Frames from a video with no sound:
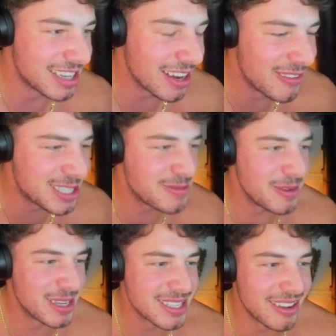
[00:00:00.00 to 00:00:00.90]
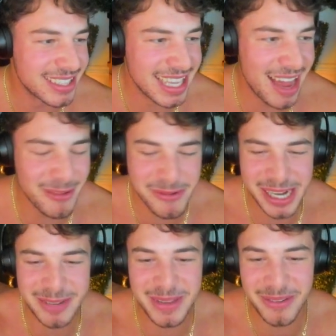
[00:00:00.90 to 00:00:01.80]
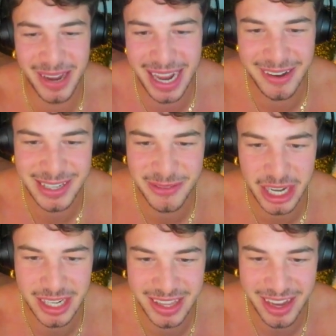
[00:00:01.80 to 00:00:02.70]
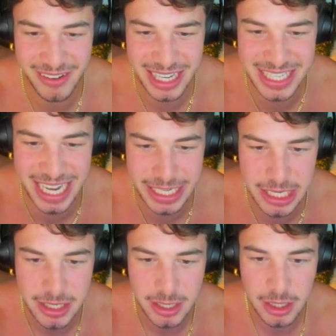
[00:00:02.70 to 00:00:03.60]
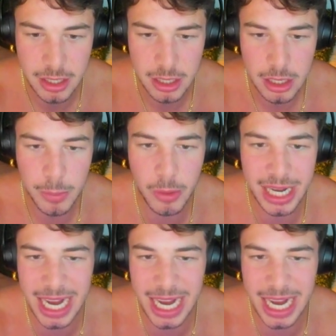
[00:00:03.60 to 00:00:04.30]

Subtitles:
at Rick's V1's alt account. Rick's V1, I know, it's fucking hilarious. 6. Bro, can I